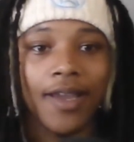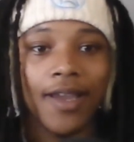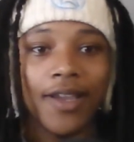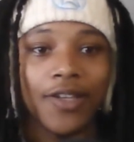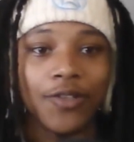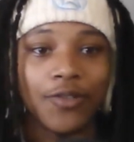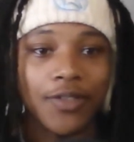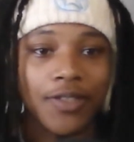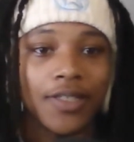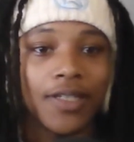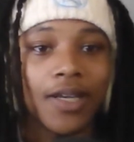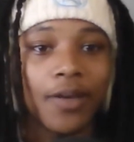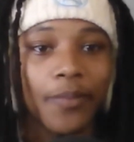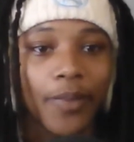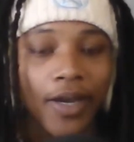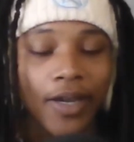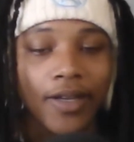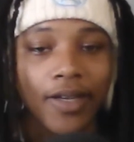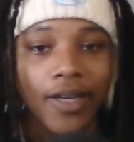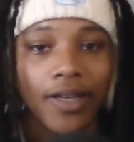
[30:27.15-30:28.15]
you see that
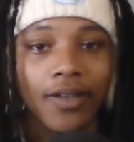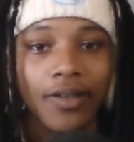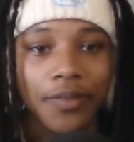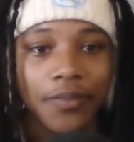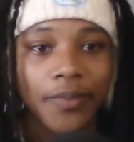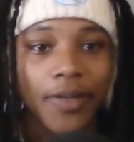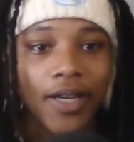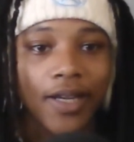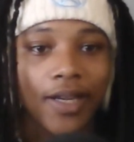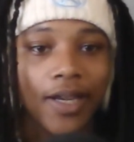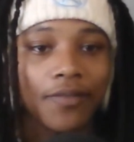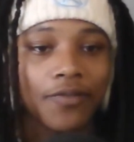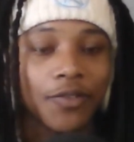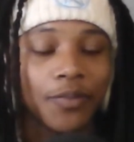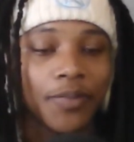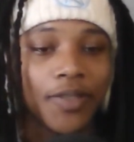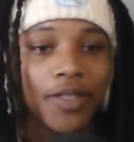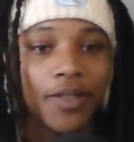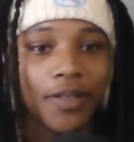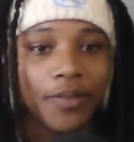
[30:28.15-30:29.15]
bad guy come back after
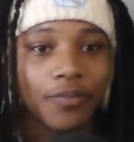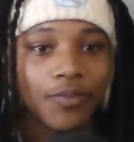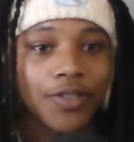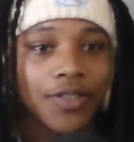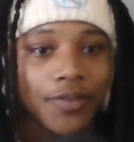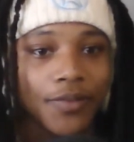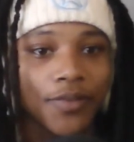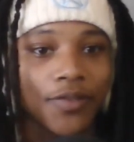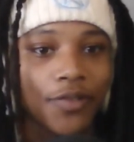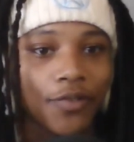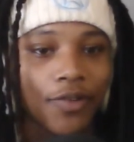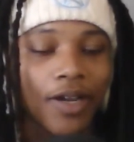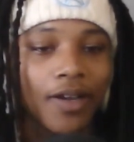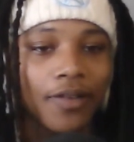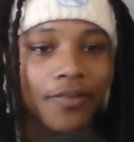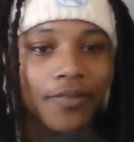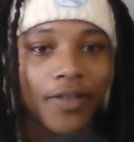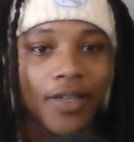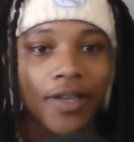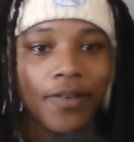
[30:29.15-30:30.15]
being imprisoned in a
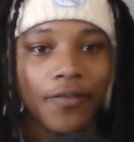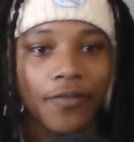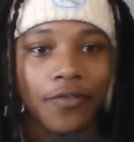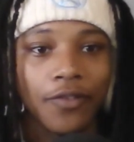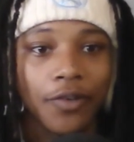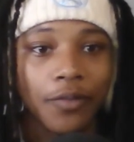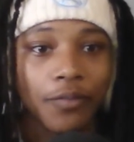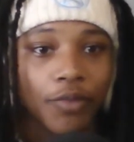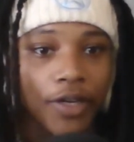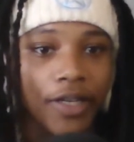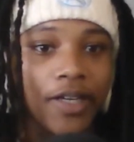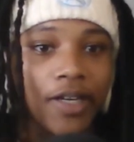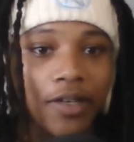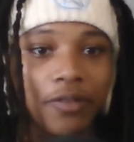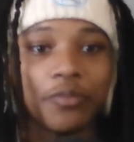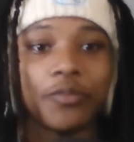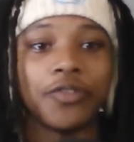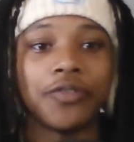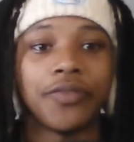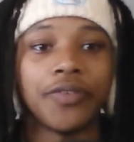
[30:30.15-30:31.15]
raft for a breakout
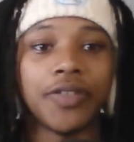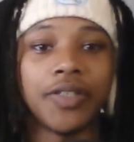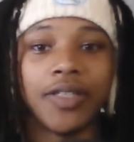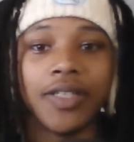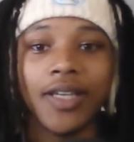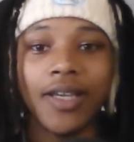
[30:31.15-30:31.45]
movie,